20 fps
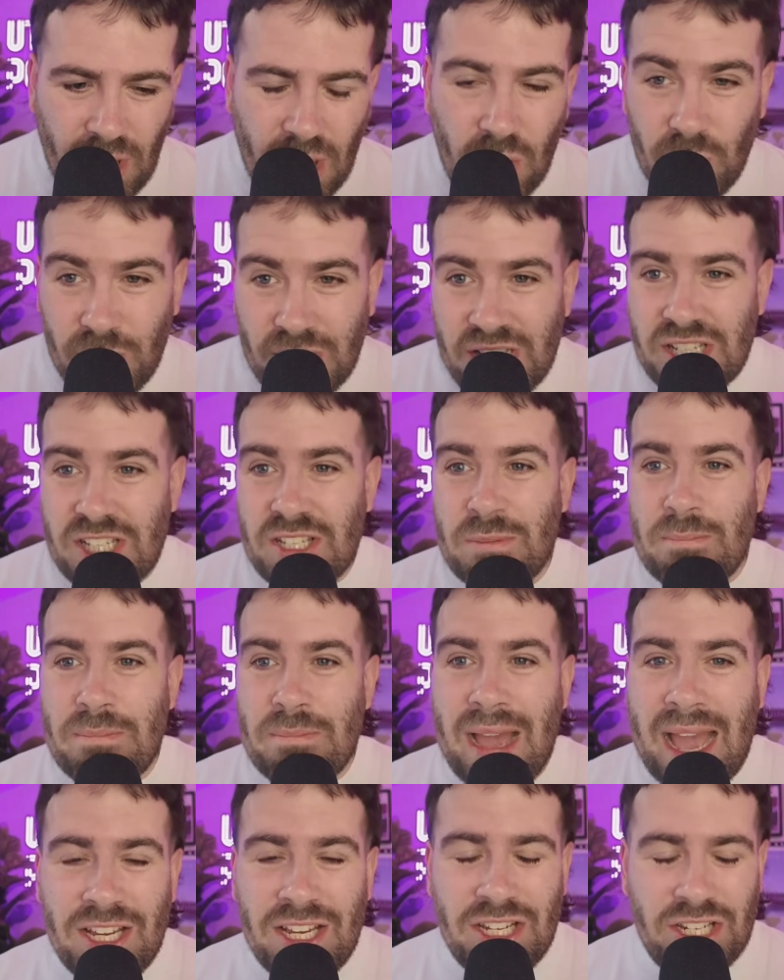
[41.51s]
We
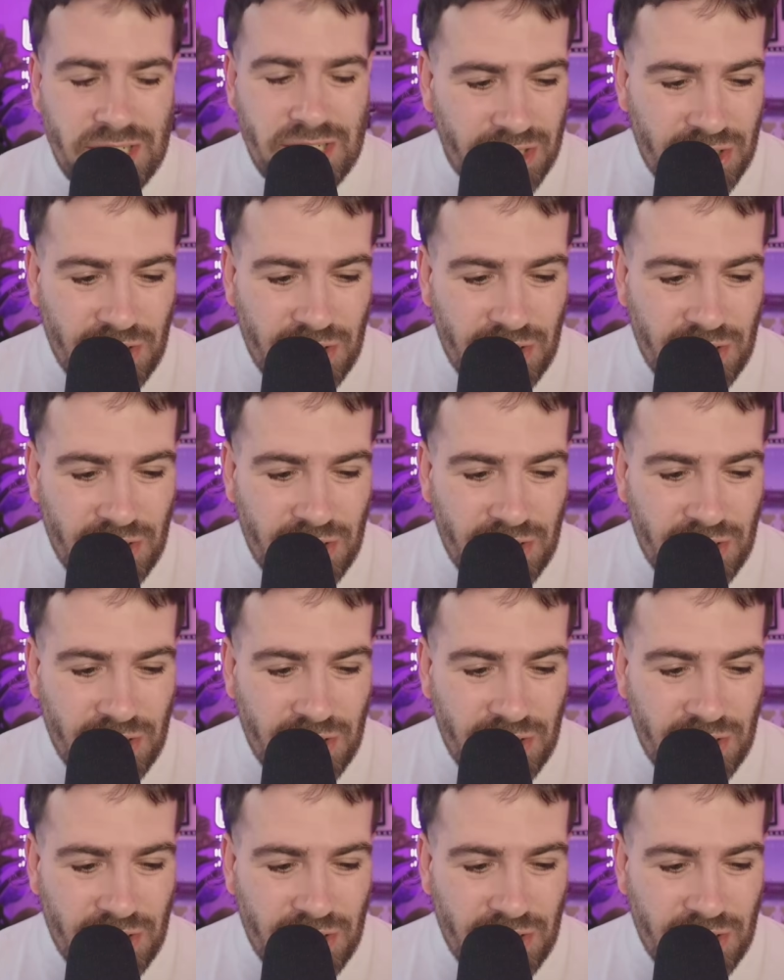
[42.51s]
smashed